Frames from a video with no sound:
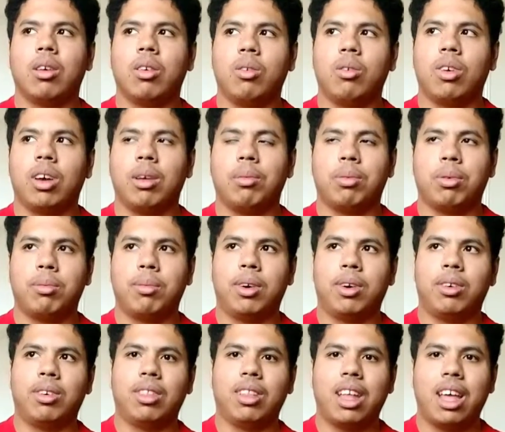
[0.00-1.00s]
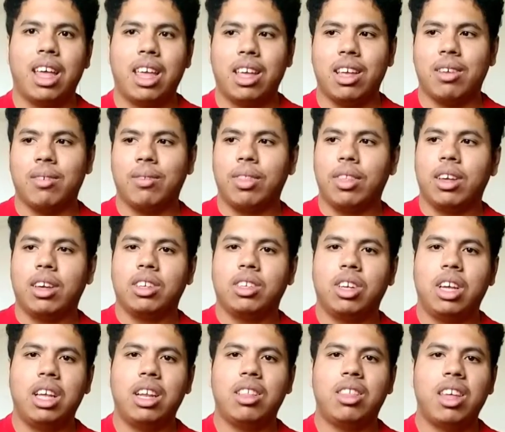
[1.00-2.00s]
what I promote. Like
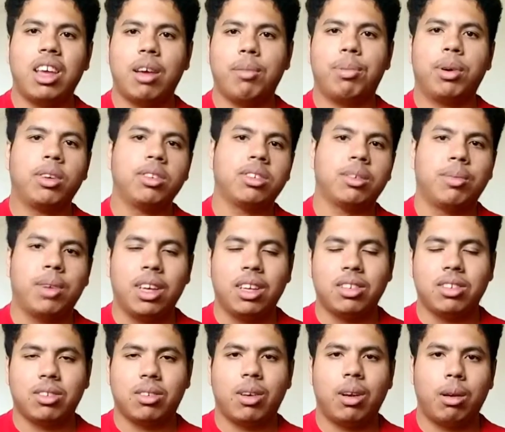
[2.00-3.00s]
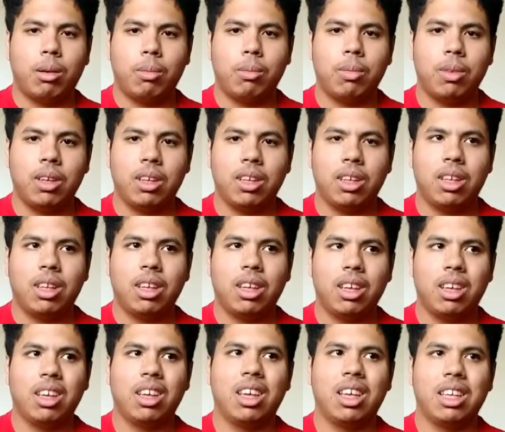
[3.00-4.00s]
anything I post on my Instagram
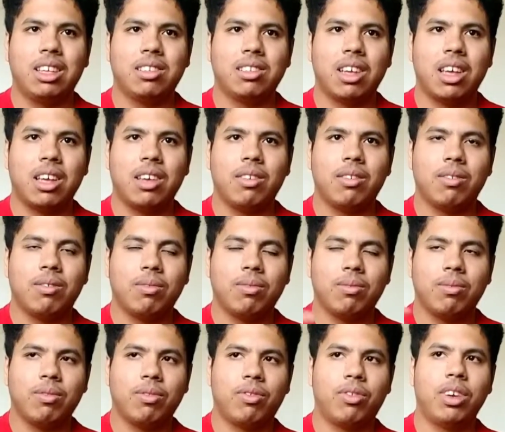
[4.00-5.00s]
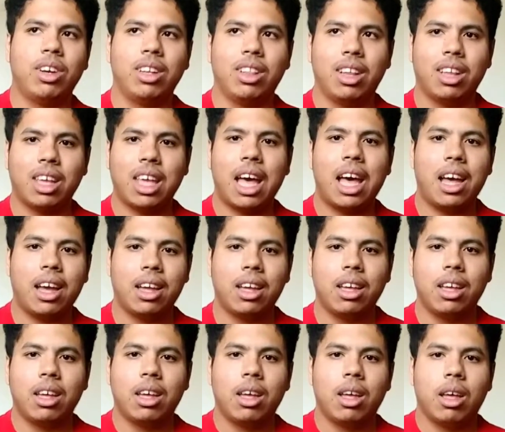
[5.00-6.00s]
is like free to look at.
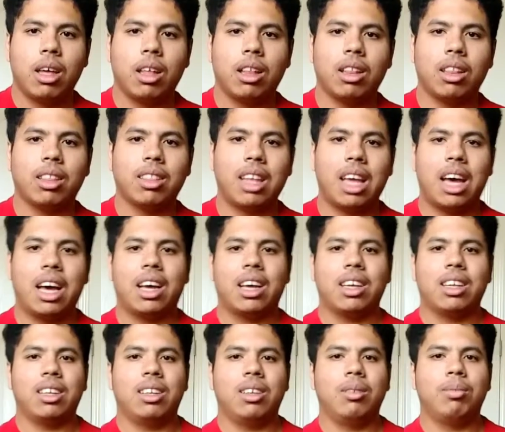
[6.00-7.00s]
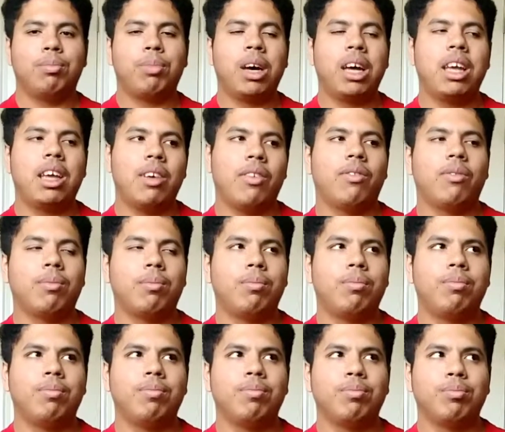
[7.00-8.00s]
That, but if
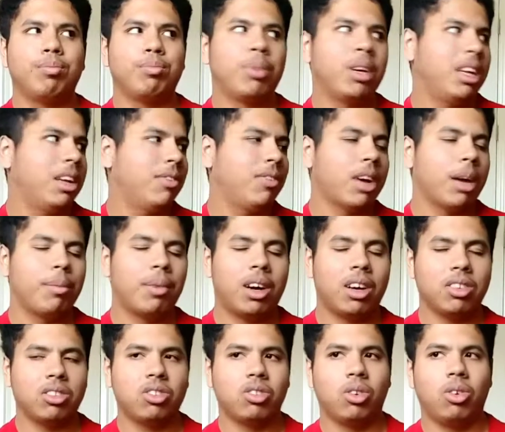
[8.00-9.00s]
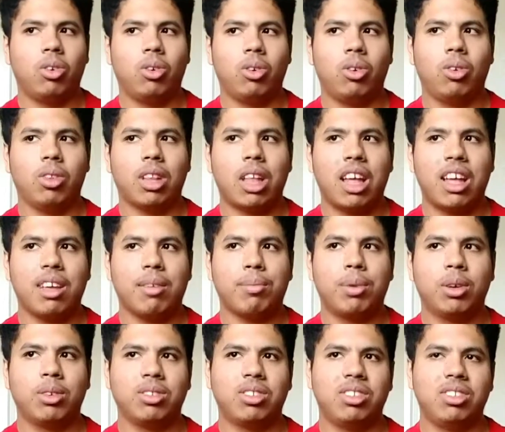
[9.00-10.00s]
but if I'm also like
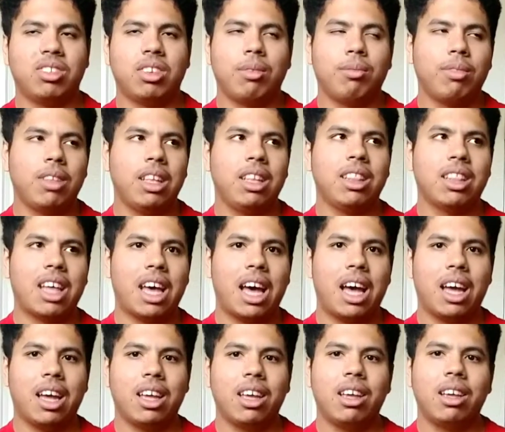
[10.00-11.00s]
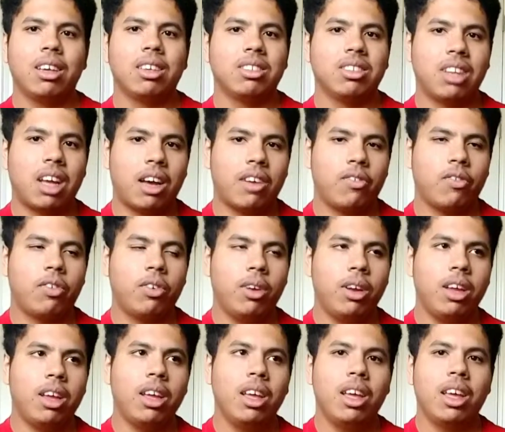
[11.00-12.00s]
posting something that it's not
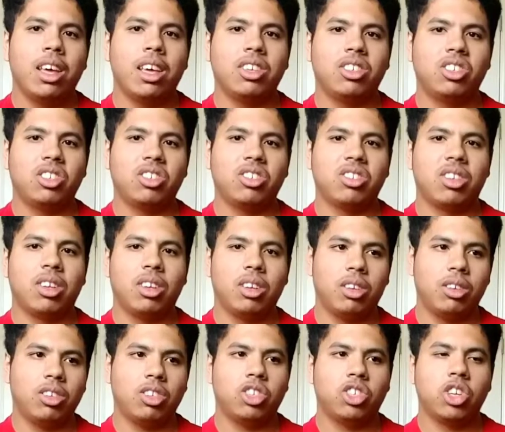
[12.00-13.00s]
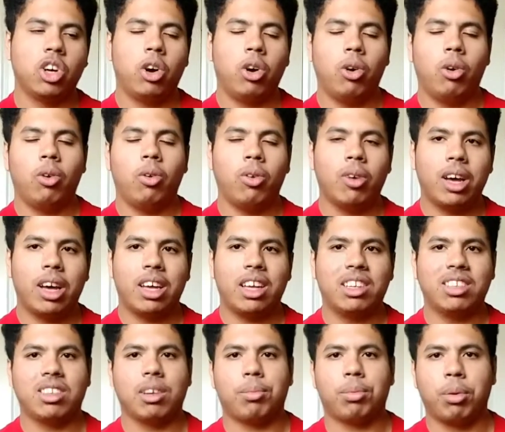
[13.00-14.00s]
free. It's just a show
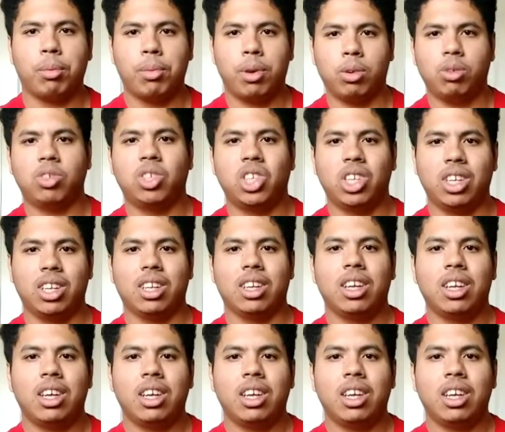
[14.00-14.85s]
as a promotion.